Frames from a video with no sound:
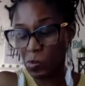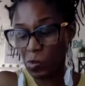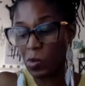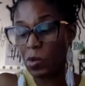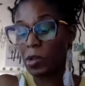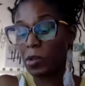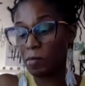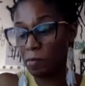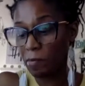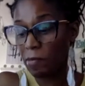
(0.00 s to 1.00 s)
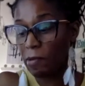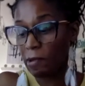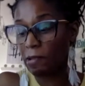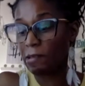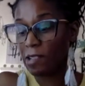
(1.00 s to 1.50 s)
Okay.
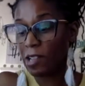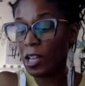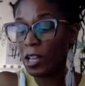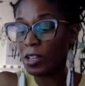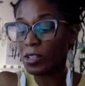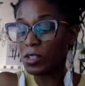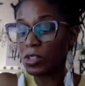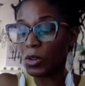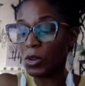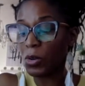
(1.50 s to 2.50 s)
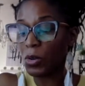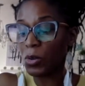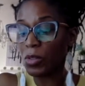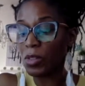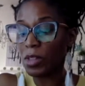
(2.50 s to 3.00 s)

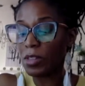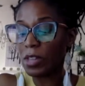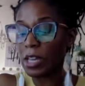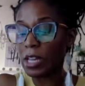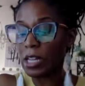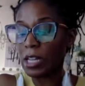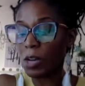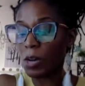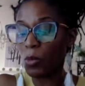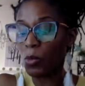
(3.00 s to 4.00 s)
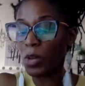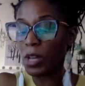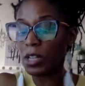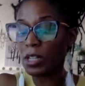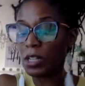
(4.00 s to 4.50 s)
So then
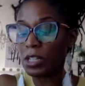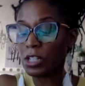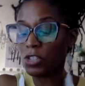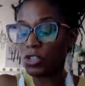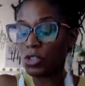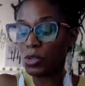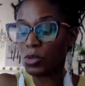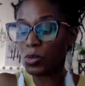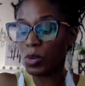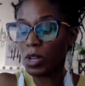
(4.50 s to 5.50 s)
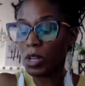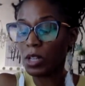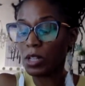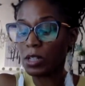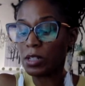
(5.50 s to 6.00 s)
when did you
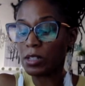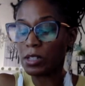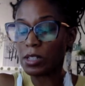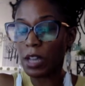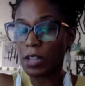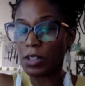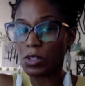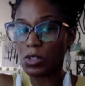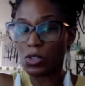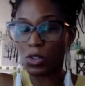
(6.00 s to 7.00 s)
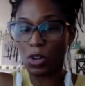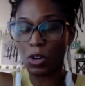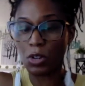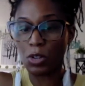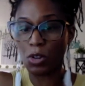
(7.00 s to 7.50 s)
decide to
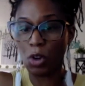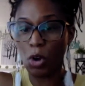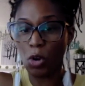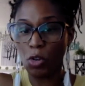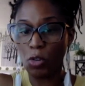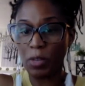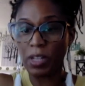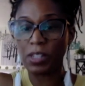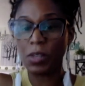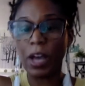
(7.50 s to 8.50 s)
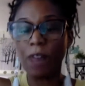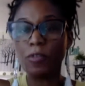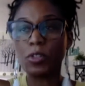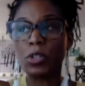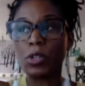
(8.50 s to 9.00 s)
start your own? Because so
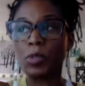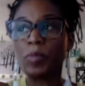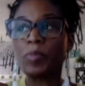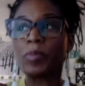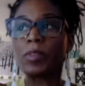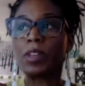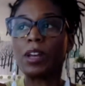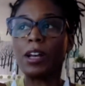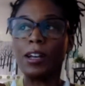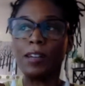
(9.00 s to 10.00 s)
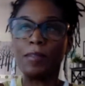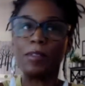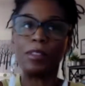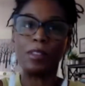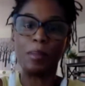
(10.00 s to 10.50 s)
after
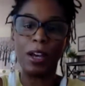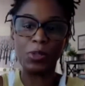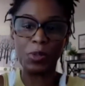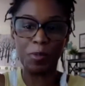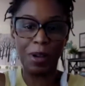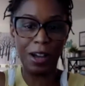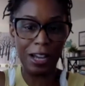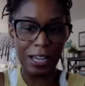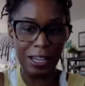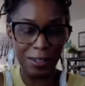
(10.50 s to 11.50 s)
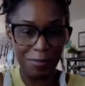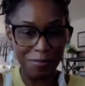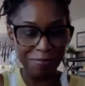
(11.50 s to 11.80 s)
the mastermind